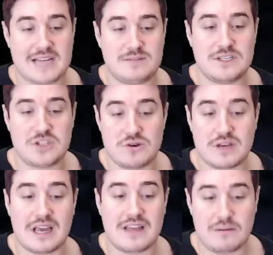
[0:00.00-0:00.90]
speed, so you
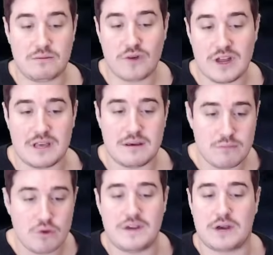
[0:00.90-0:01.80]
can get them really
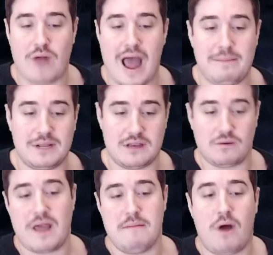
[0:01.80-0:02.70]
moving rapidly,
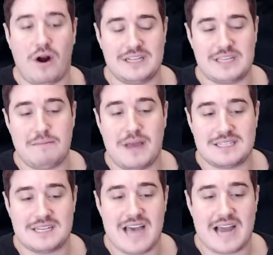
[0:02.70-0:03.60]
right? Mari has a
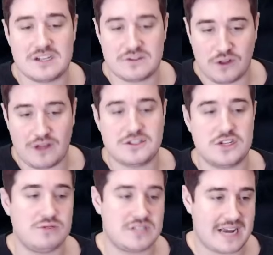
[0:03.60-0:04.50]
base attack interval of
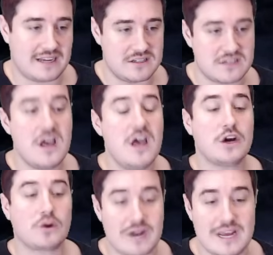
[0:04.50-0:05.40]
two seconds.
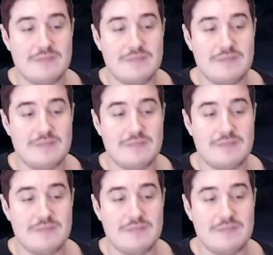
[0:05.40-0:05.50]
Greed,